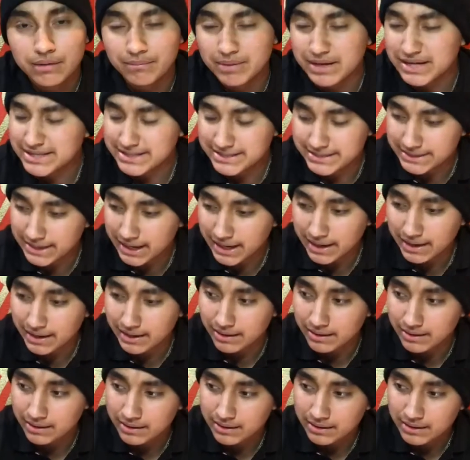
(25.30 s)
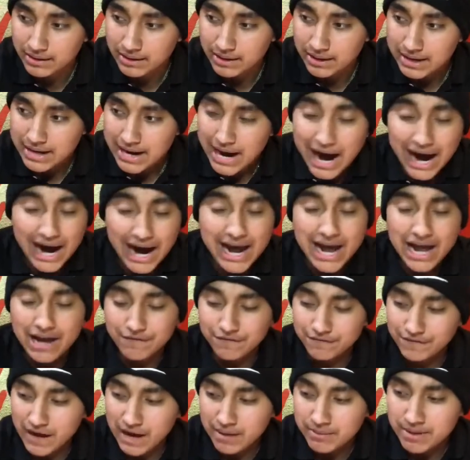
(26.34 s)
but it's not. I had
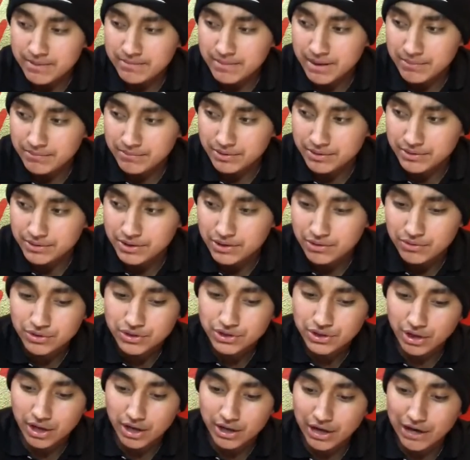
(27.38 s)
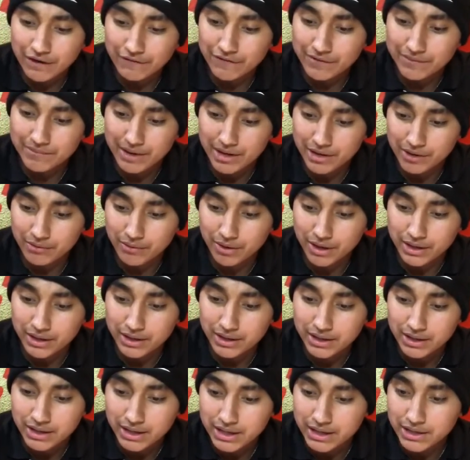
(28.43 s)
family members who started off with
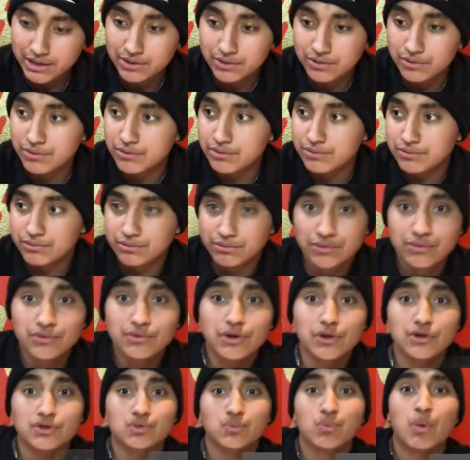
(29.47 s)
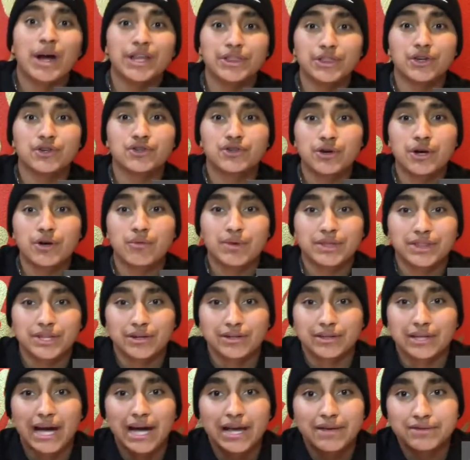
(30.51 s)
marijuana and who knows what they're doing with their
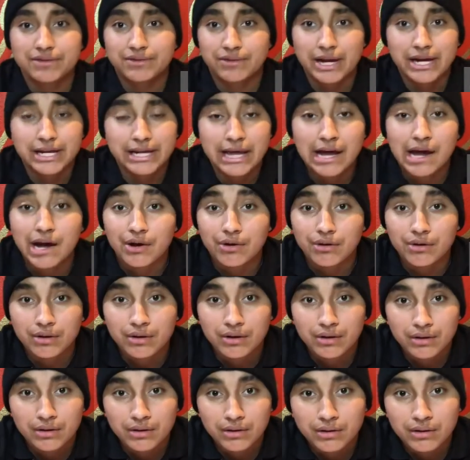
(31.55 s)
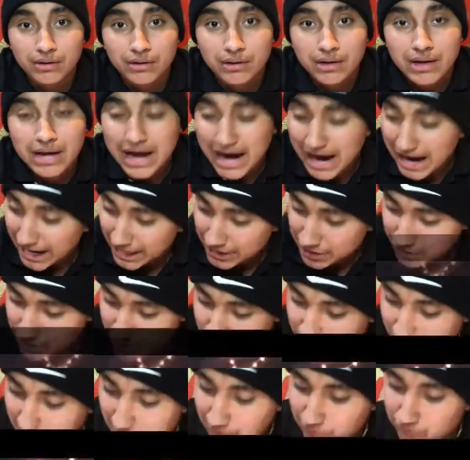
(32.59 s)
lives right now. I used
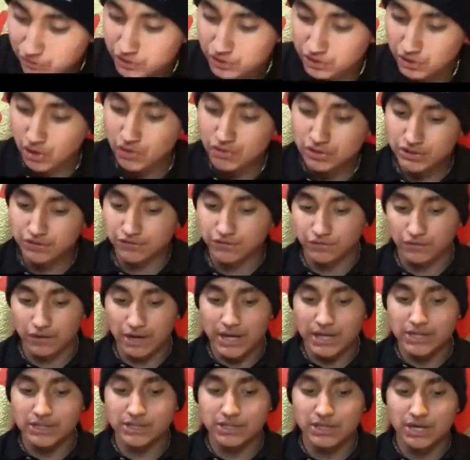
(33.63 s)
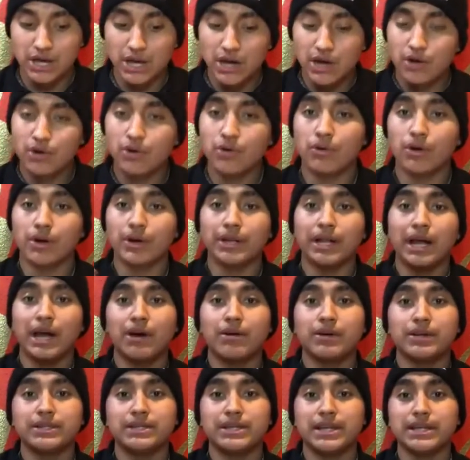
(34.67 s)
to have close friends who are
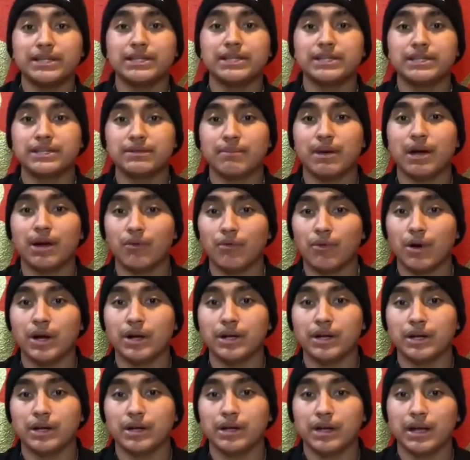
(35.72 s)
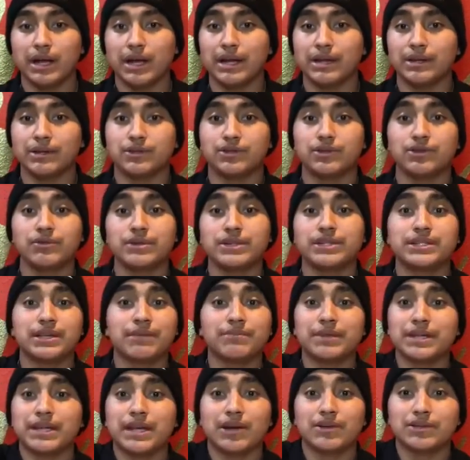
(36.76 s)
now addicted to marijuana and doing
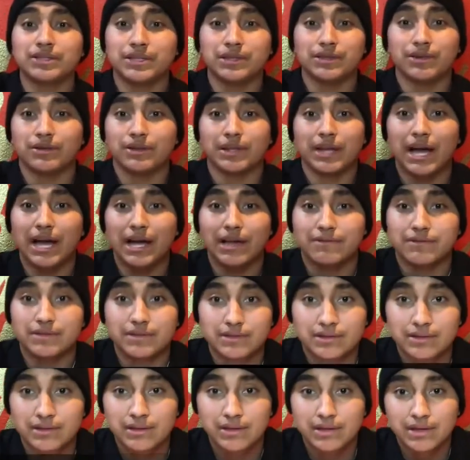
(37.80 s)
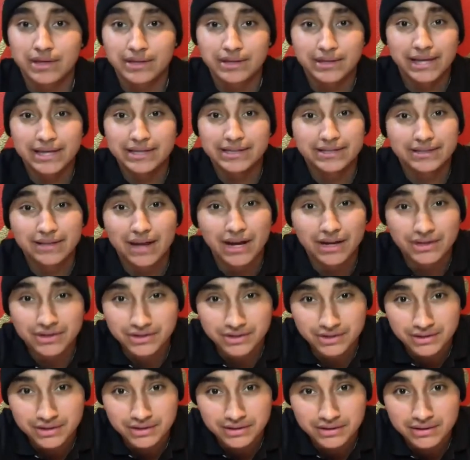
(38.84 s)
something else in their lives that's not
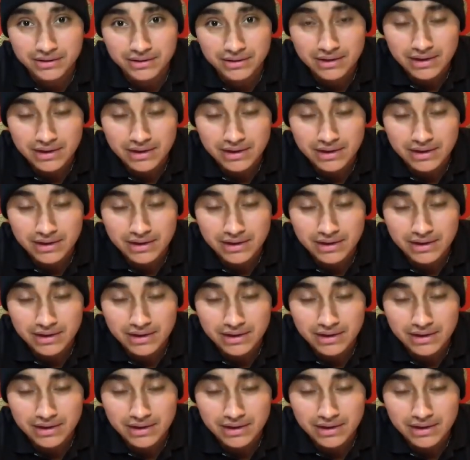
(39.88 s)
good.